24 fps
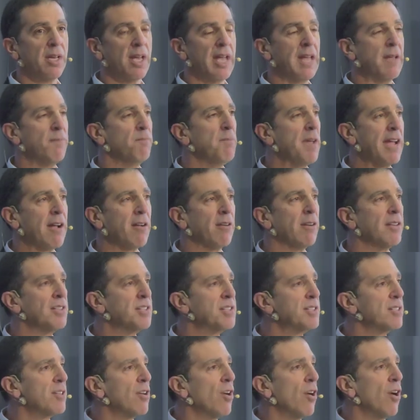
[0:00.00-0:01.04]
And
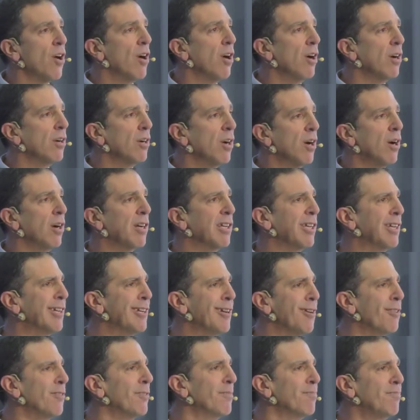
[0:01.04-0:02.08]
parents
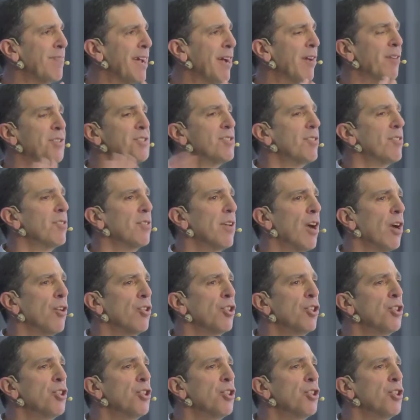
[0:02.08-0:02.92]
are